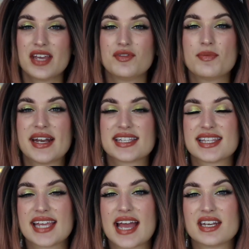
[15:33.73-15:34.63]
If you made it to
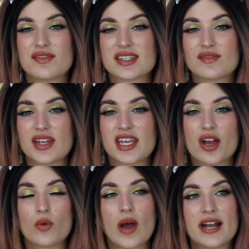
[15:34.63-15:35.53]
the end of this
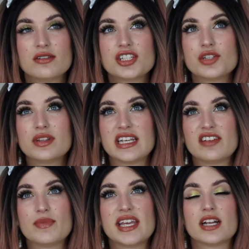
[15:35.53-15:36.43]
video, why don't you
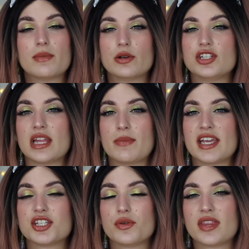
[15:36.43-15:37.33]
leave me an emoji that
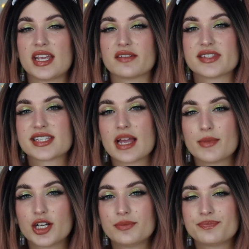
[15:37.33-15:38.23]
makes you think of
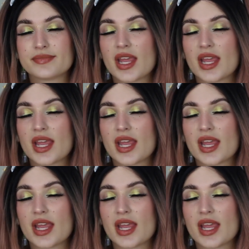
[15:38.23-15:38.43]
summer?